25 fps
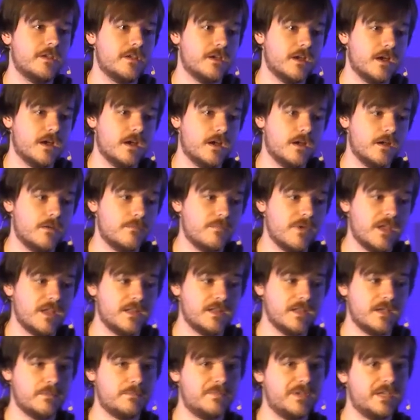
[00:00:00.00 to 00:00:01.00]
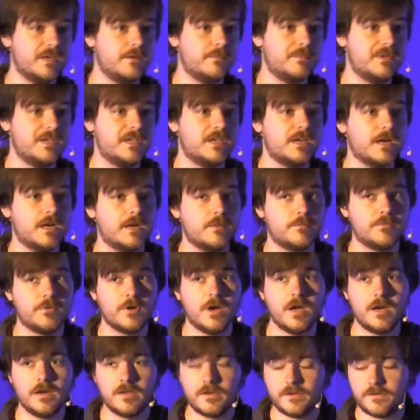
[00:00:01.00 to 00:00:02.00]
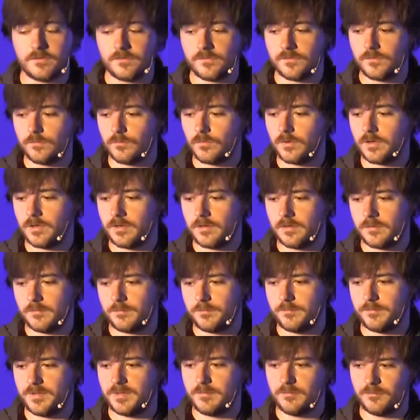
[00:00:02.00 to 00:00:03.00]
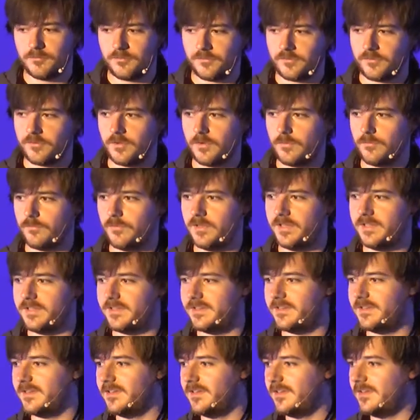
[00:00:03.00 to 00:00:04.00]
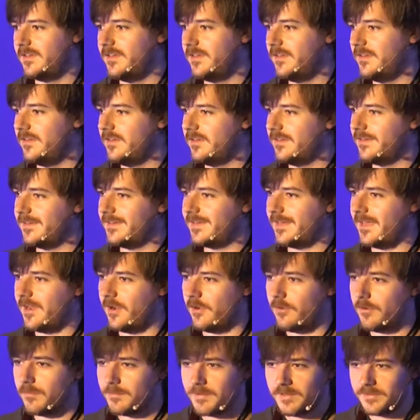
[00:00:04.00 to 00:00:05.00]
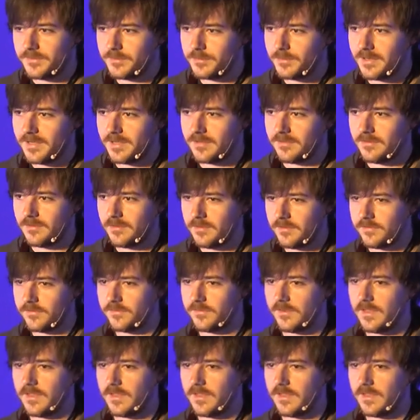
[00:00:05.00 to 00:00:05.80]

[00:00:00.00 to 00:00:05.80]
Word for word: um, and like B two B kind of products, where people just don't really care about the way it looks.